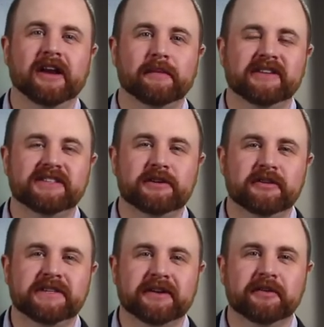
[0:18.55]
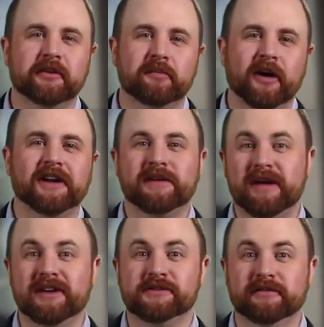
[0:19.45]
and I'm a Senior Technical Marketing
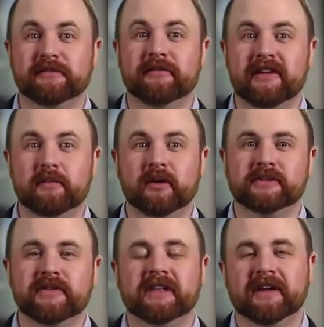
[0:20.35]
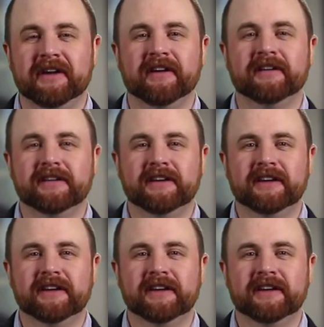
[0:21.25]
Manager for VMware's vCloud Air.